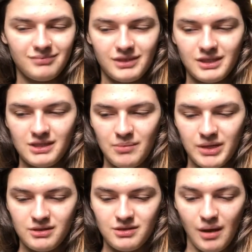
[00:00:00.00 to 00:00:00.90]
Because I
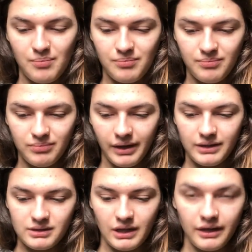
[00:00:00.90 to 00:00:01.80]
mean, some
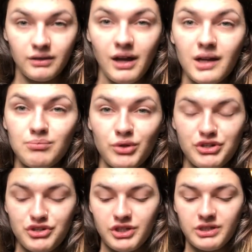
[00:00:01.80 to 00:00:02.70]
plants like a lot of
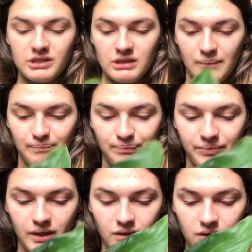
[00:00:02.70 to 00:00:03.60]
moisture and some
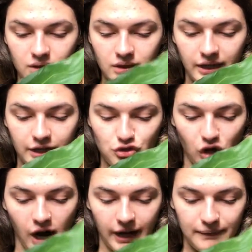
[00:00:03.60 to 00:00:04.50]
like a
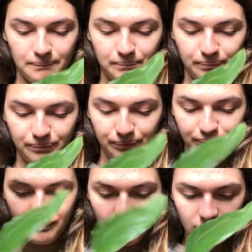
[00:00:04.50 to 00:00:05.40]
dry pot.
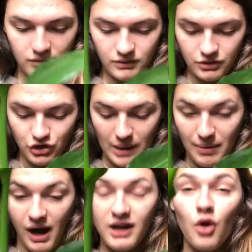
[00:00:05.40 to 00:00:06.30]
Oh my
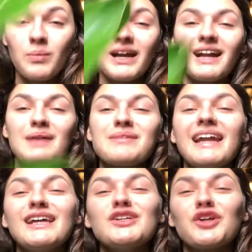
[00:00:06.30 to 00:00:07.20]
God, I'm
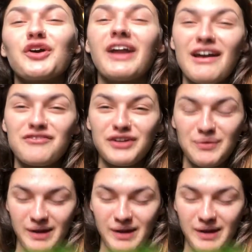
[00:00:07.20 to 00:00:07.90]
getting dirt everywhere.